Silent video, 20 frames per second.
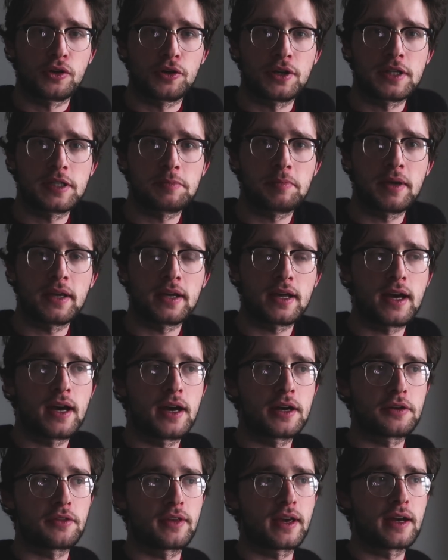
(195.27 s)
crispy and
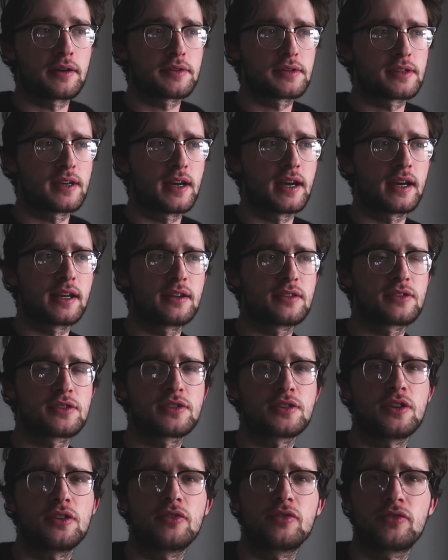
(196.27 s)
hard on the outside and
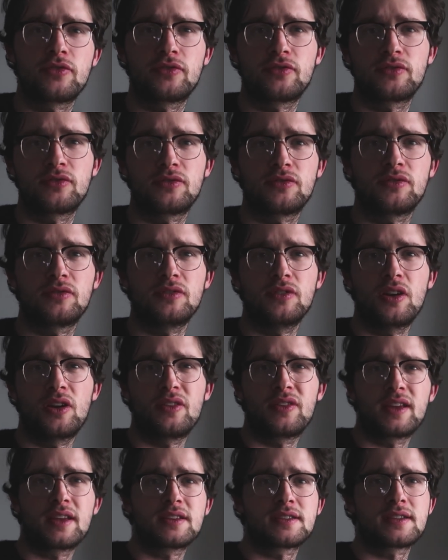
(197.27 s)
soft
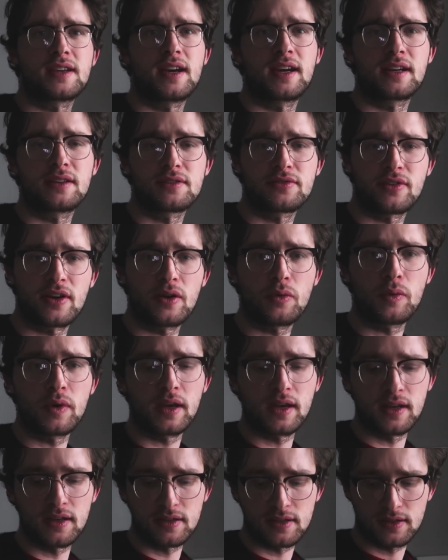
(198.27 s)
on the inside. It was very
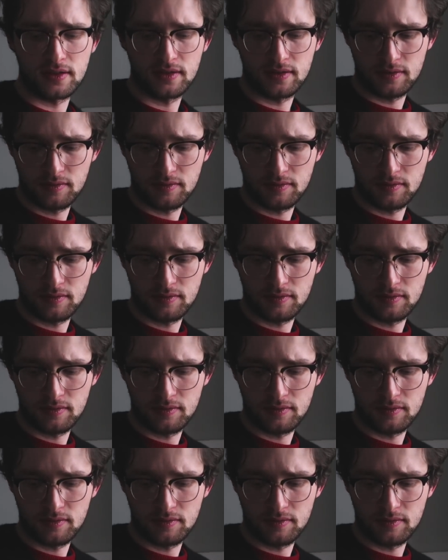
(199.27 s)
weird.